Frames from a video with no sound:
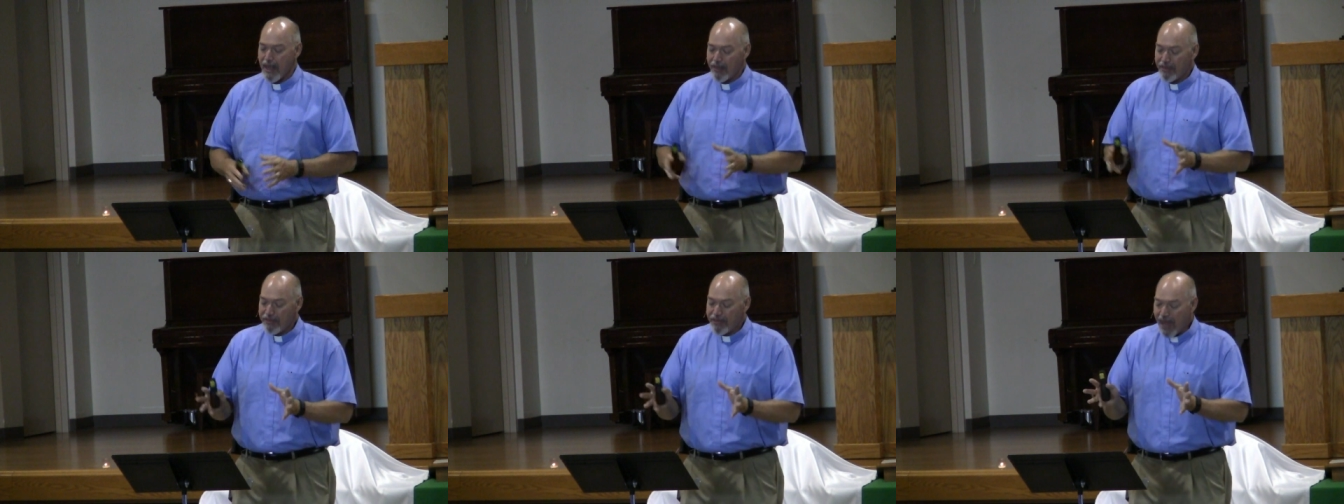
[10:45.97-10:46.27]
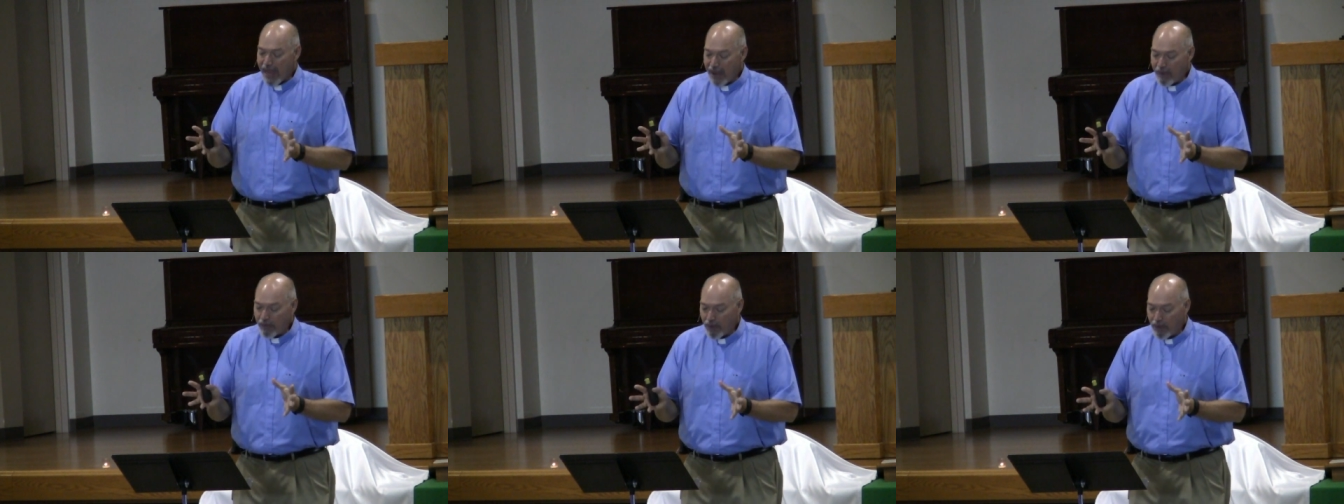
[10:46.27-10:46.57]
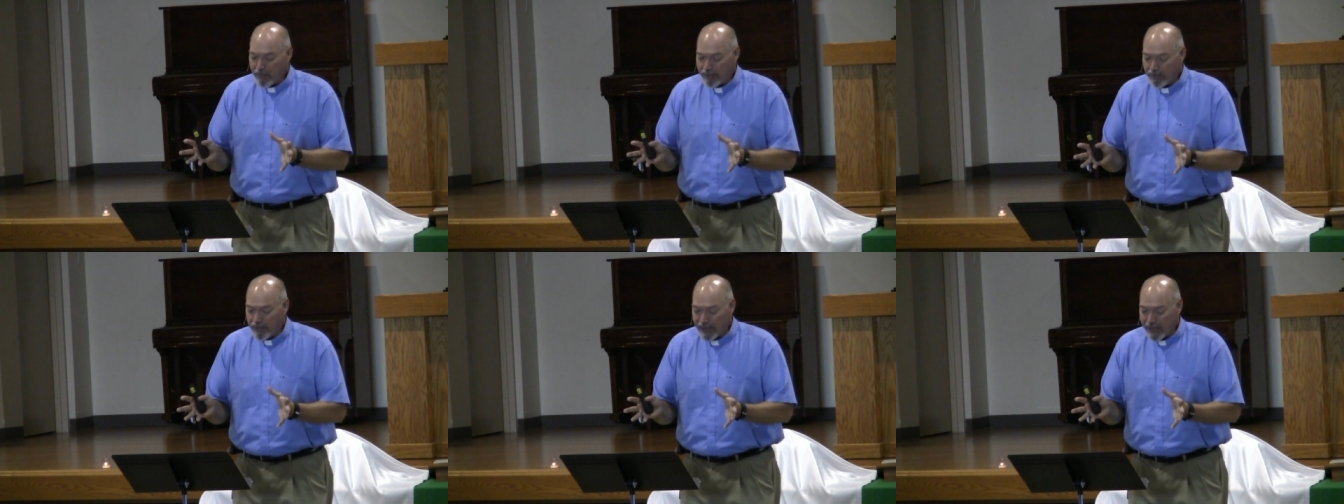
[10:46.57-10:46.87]
They
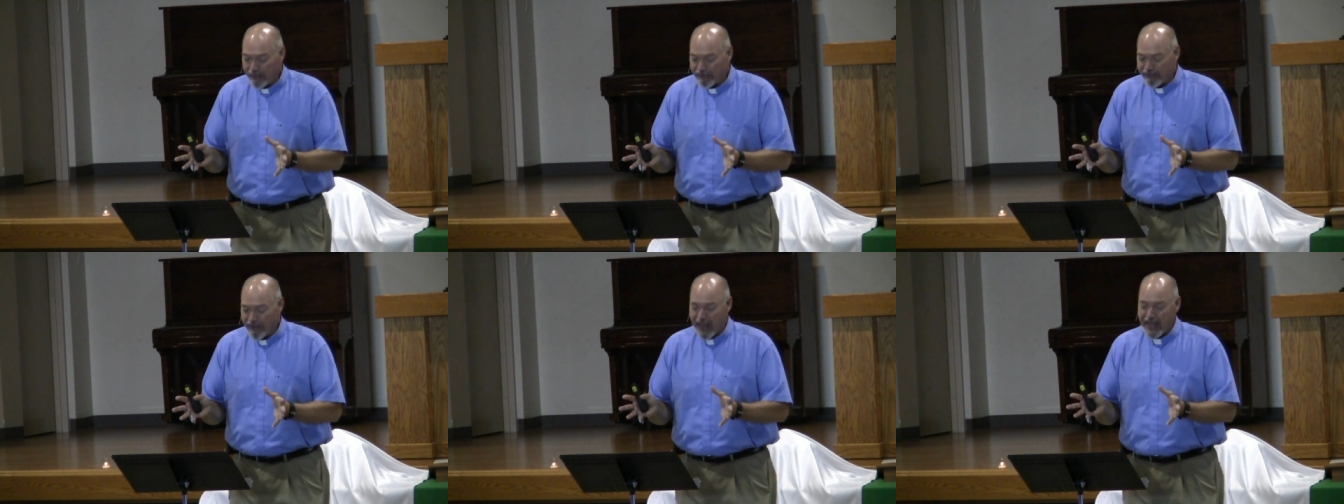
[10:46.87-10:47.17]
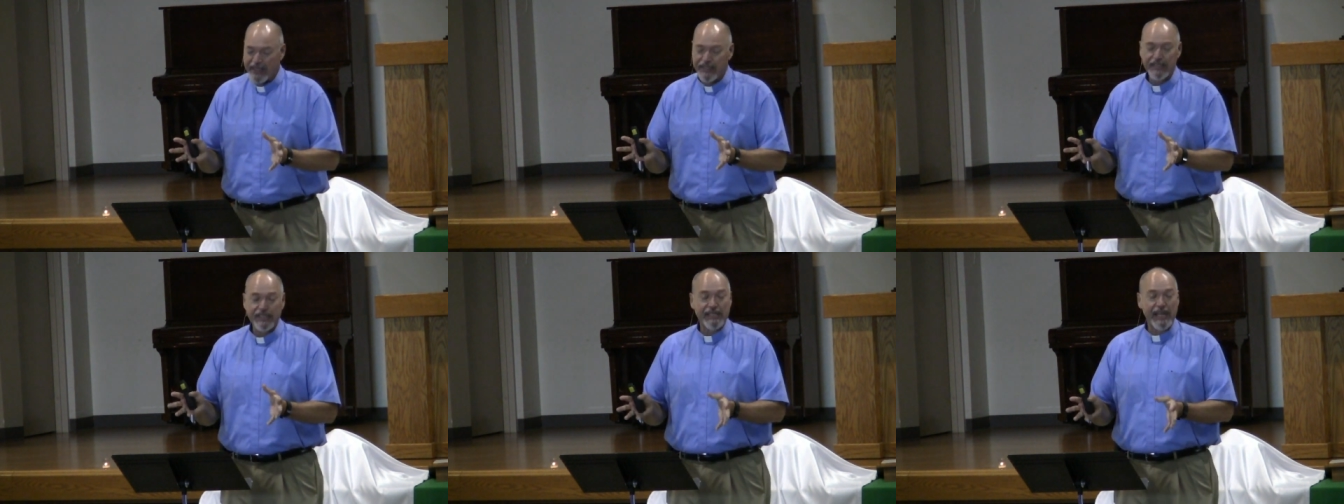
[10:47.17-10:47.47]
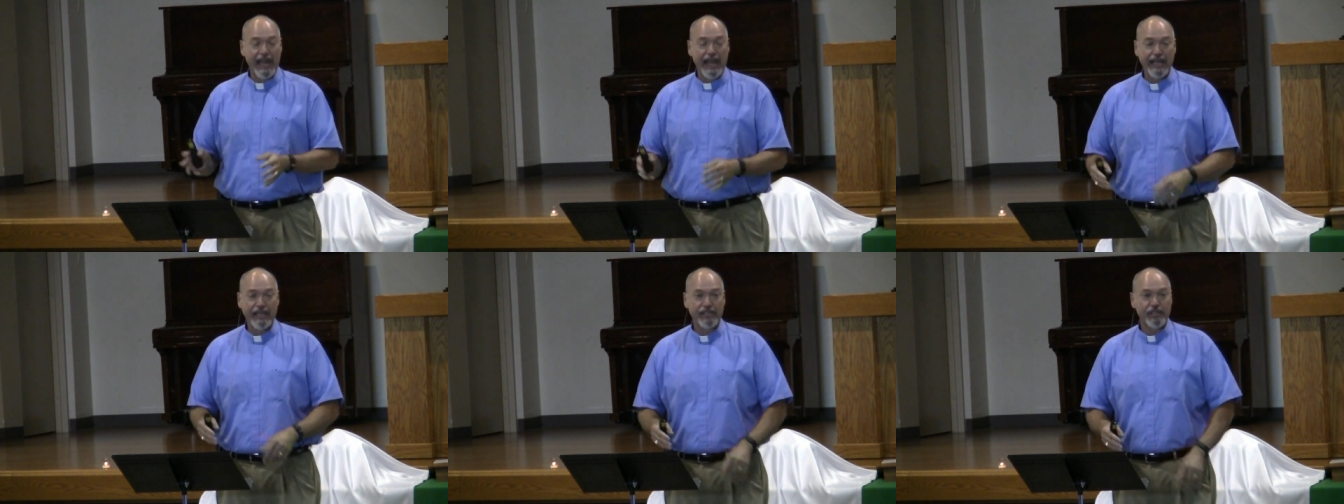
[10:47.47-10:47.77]
will face
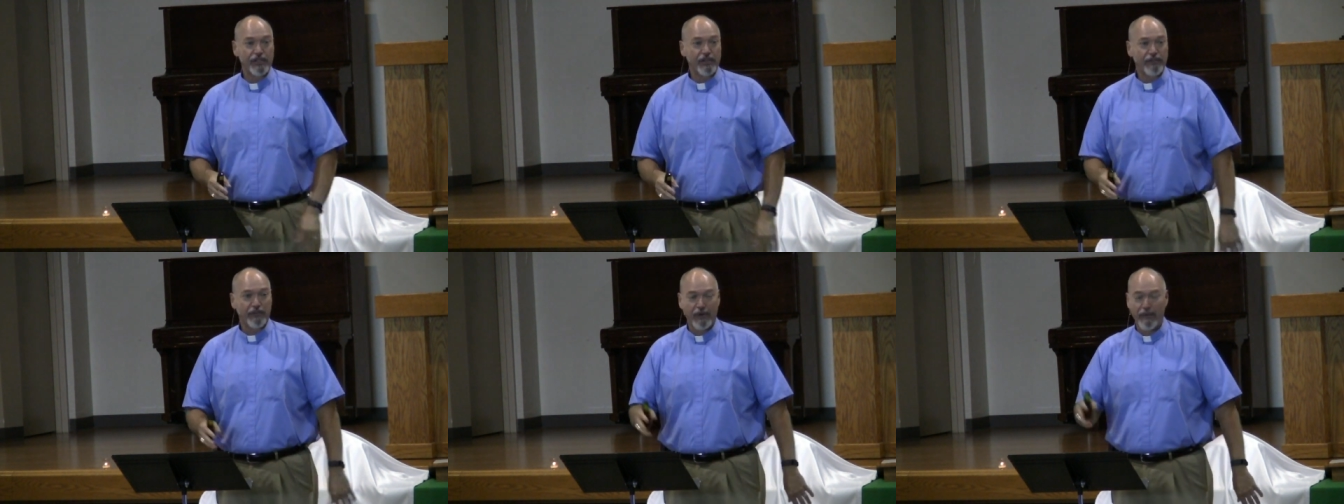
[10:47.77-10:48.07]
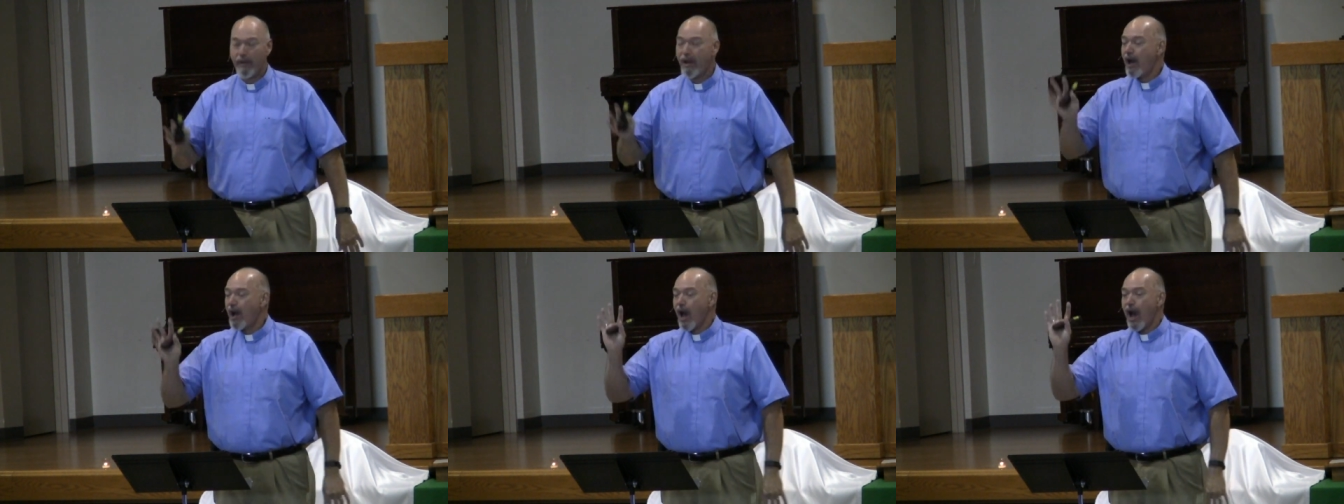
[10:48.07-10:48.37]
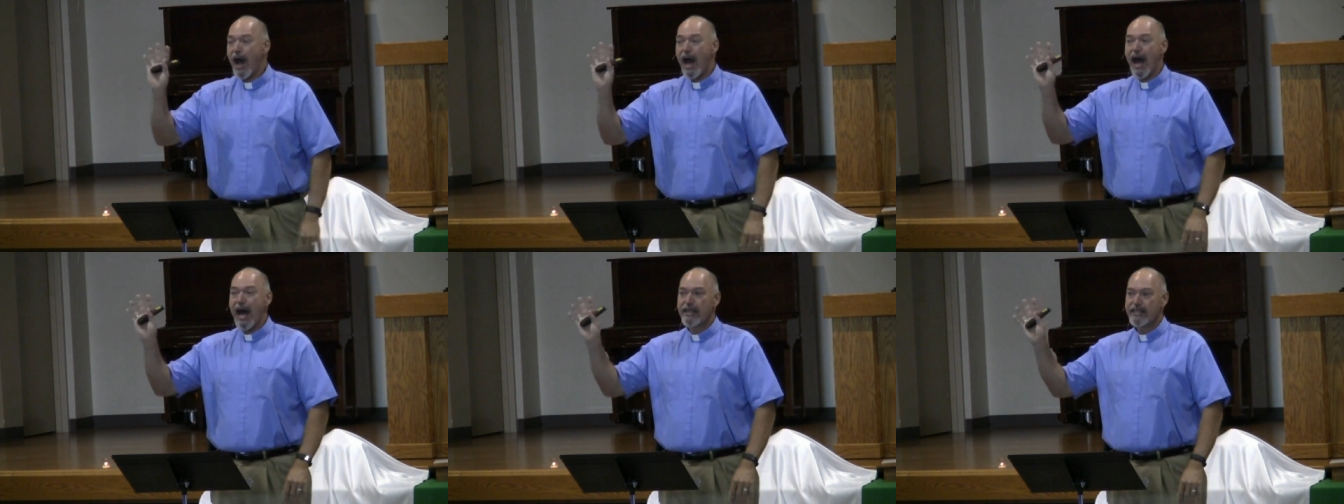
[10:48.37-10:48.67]
danger from
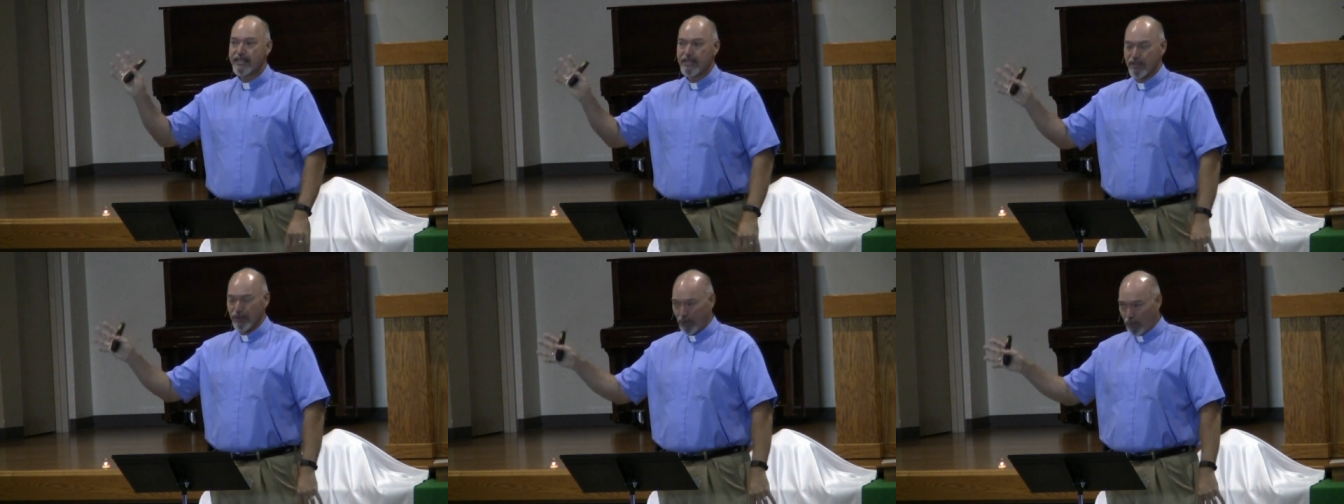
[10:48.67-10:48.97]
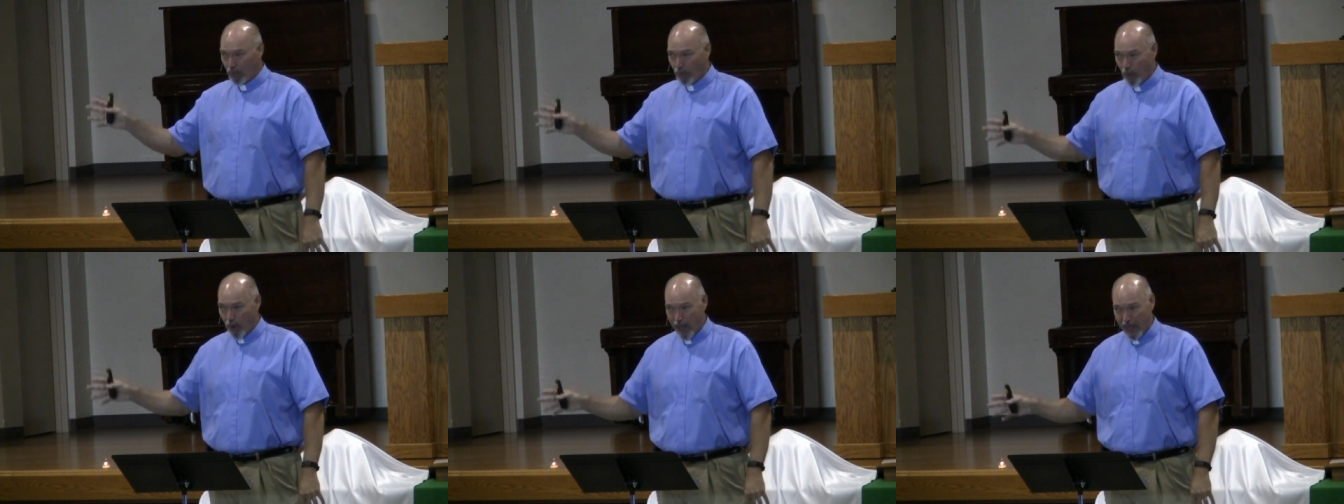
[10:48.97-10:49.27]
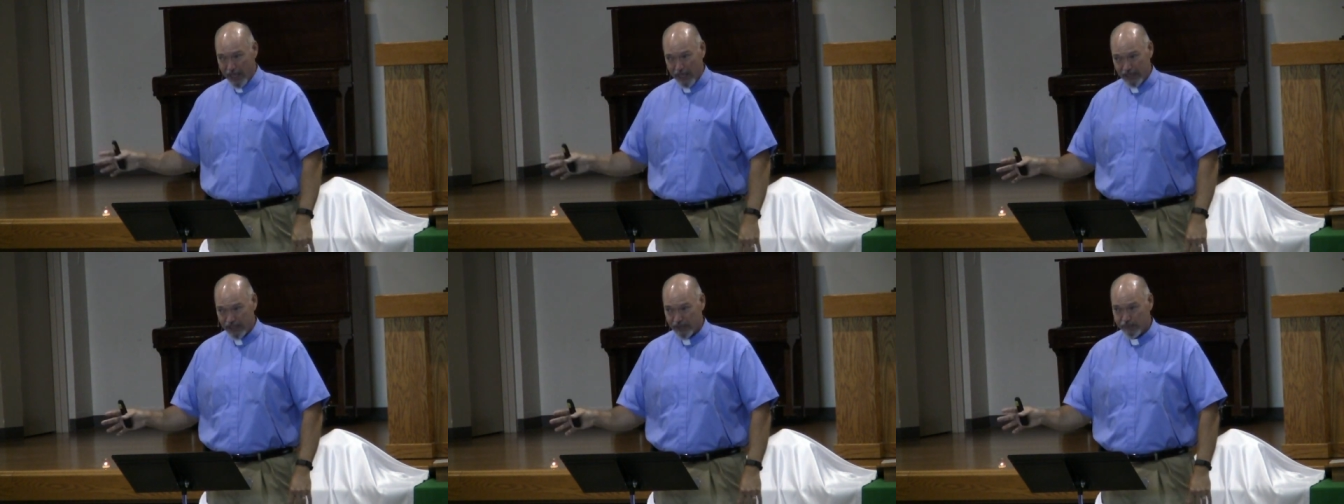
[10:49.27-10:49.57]
hostile
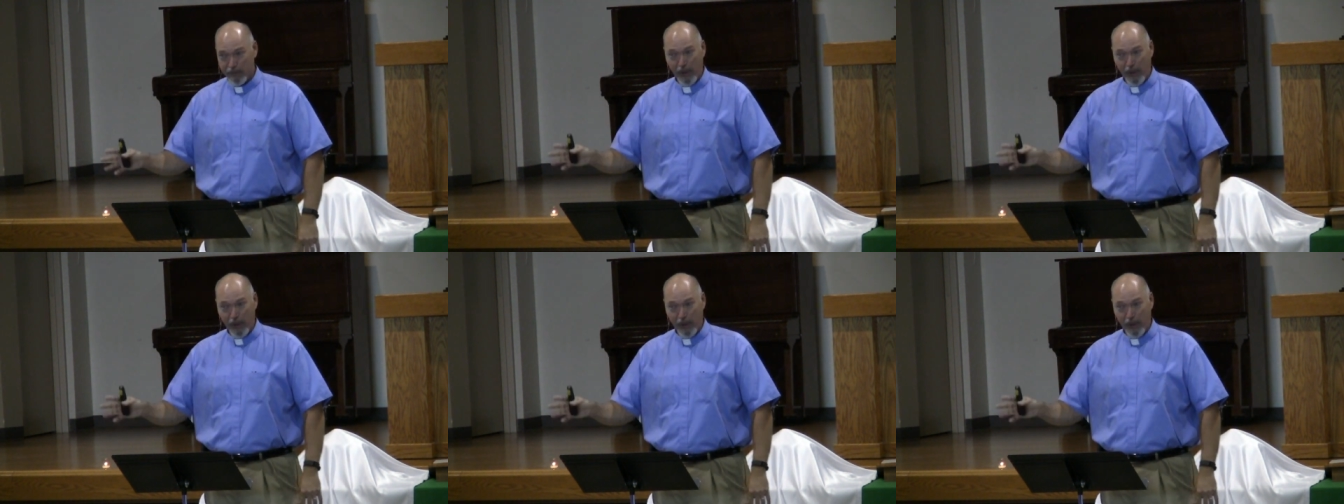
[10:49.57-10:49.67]
winds,